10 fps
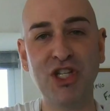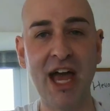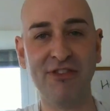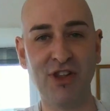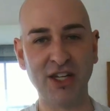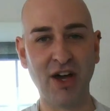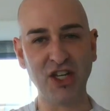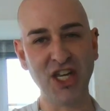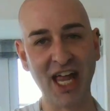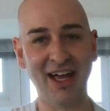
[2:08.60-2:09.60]
chef like
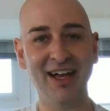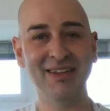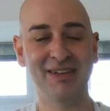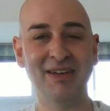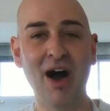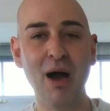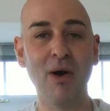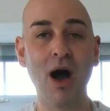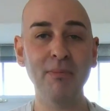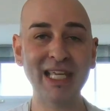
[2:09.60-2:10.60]
Nigella.
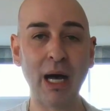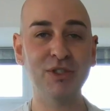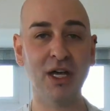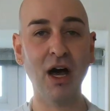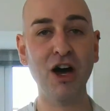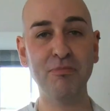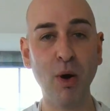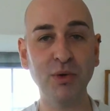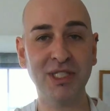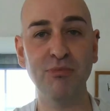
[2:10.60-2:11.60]
I'm down to earth,
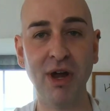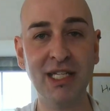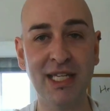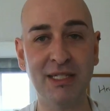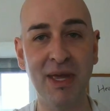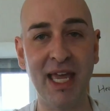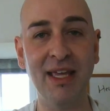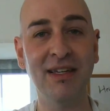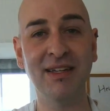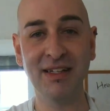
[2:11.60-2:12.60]
bolts and braces,
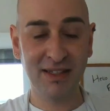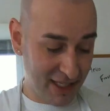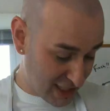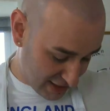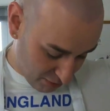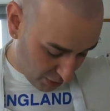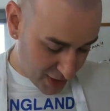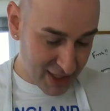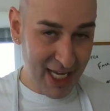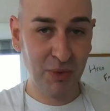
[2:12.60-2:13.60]
me. This is what you
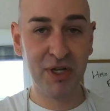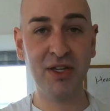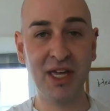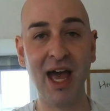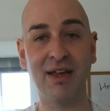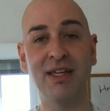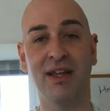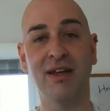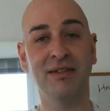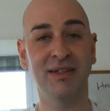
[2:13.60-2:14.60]
see is what you get, you
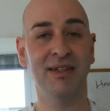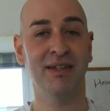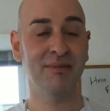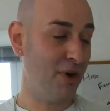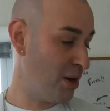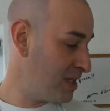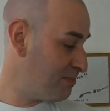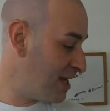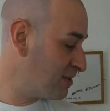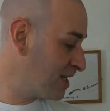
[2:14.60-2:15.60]
know. Might not be the
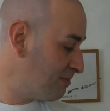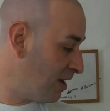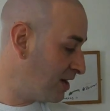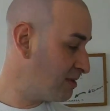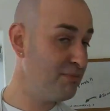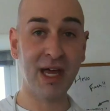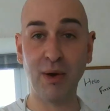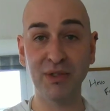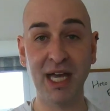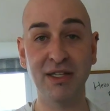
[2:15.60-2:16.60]
best looking person, but it
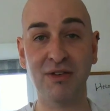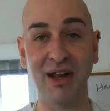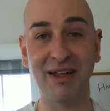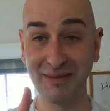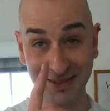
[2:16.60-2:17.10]
will taste great.